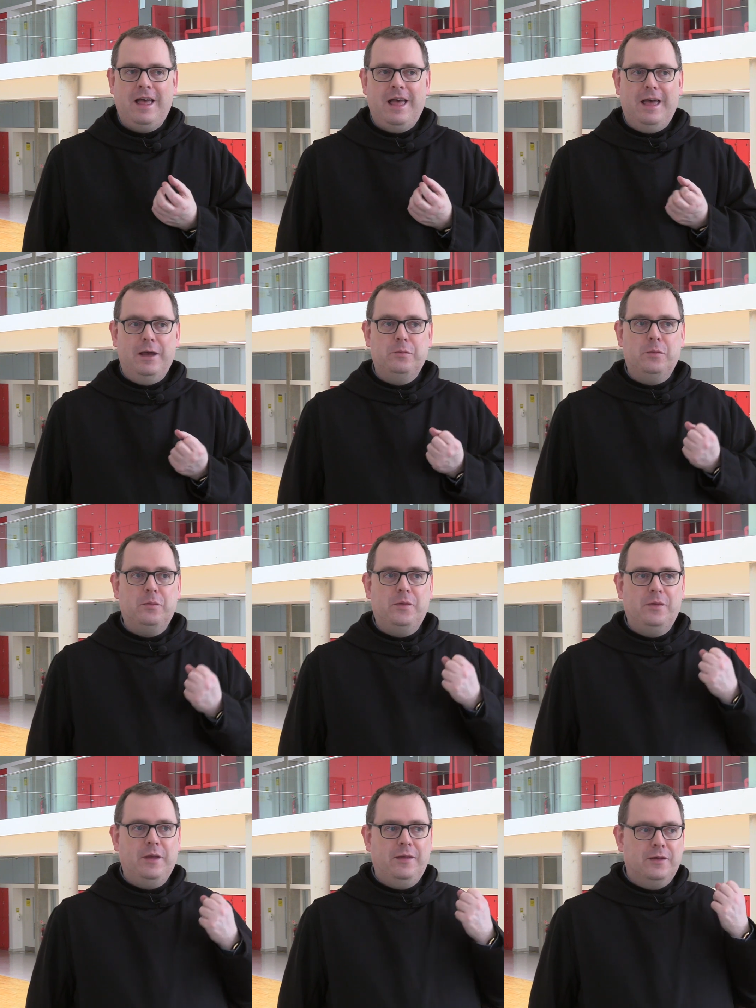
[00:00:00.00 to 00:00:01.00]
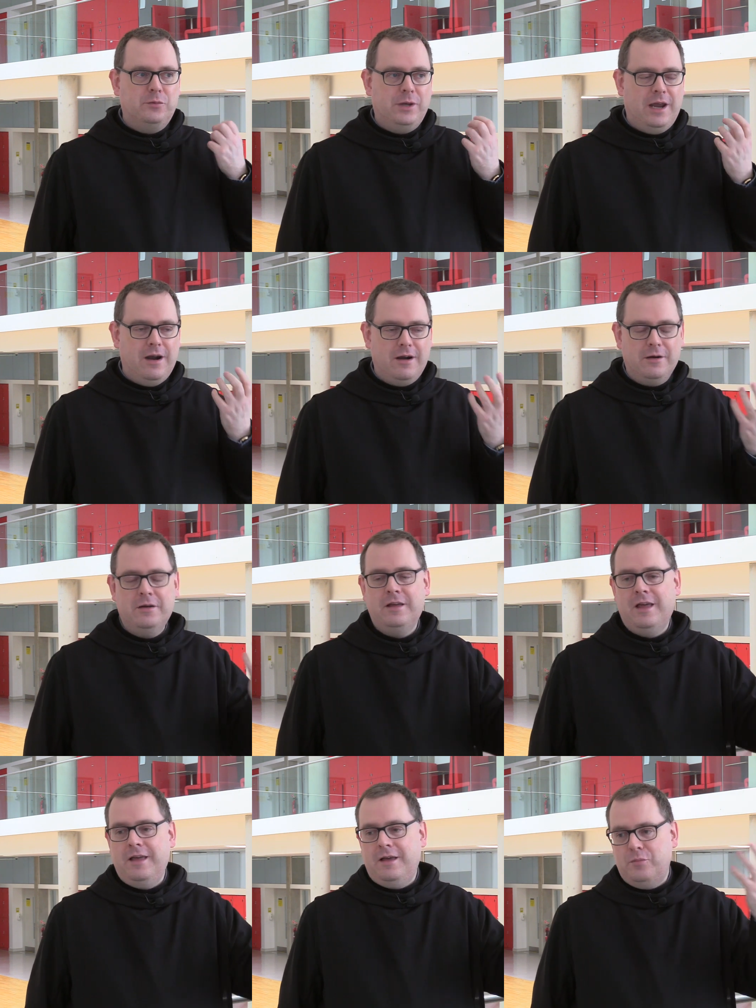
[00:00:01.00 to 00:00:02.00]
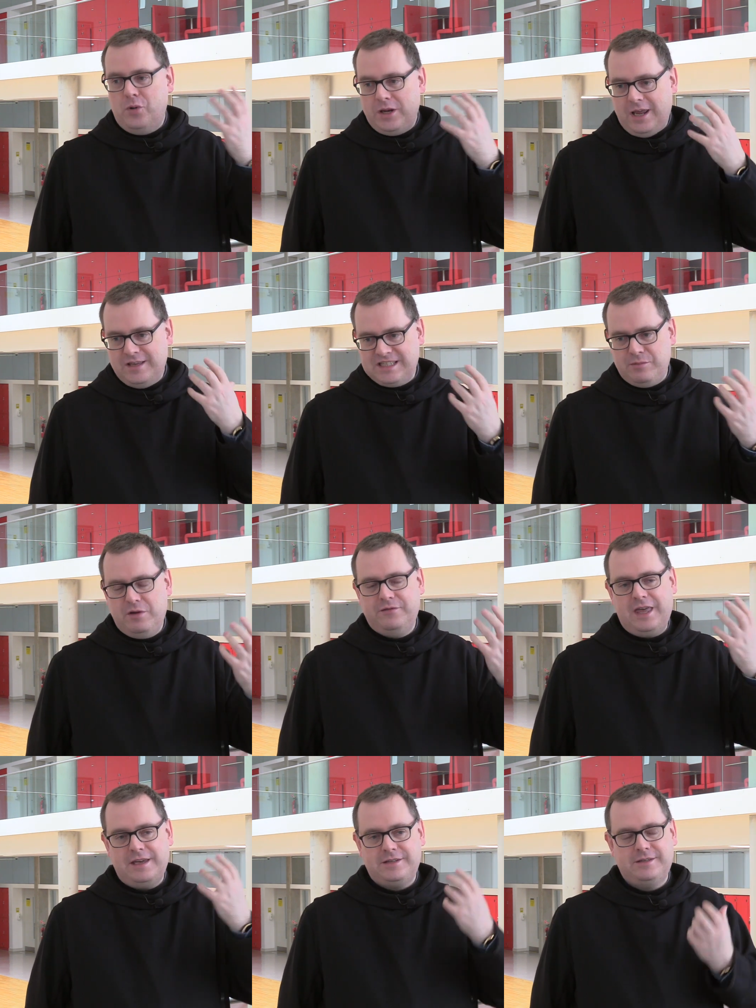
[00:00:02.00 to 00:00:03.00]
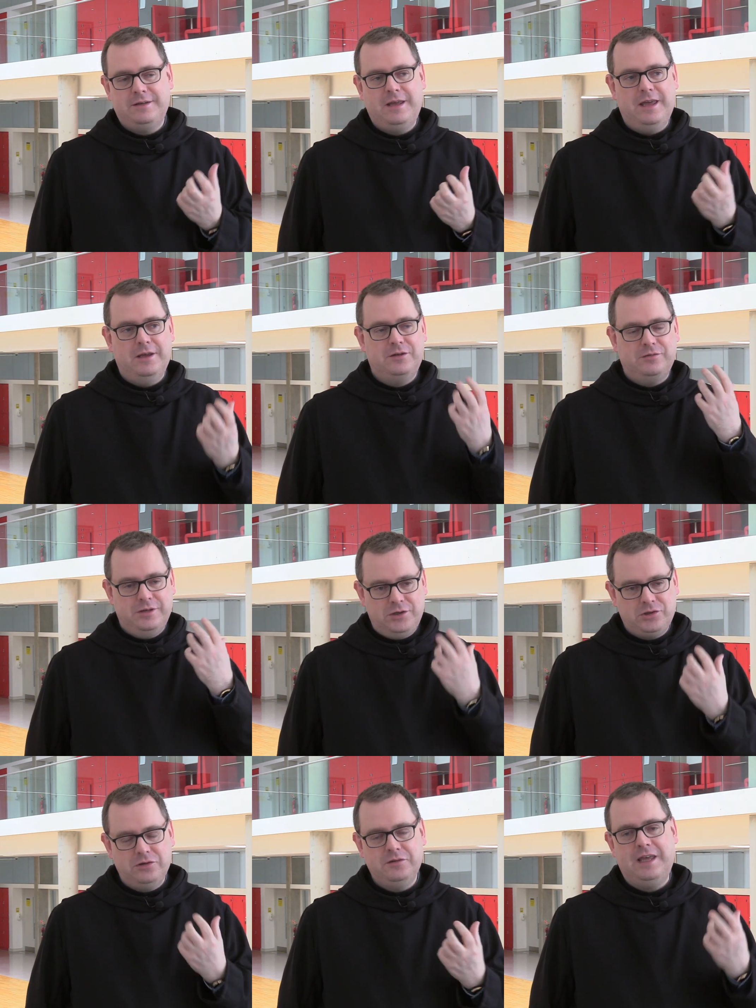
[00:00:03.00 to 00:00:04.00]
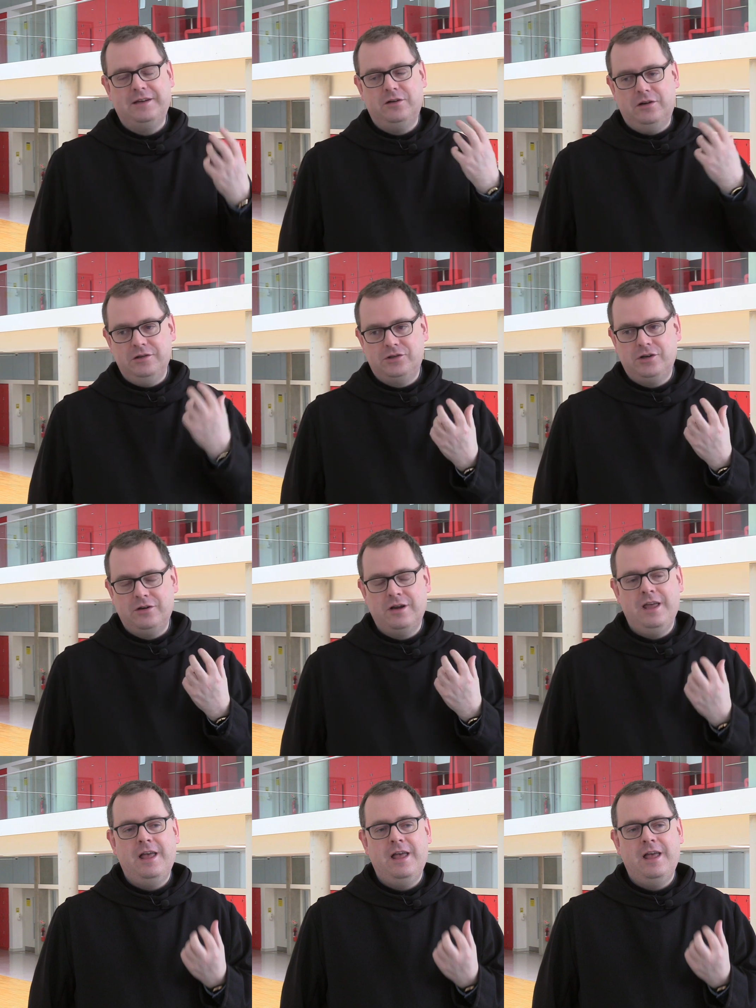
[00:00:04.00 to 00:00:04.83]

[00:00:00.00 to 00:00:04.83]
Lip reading: in that we are bringing some of that tradition, that culture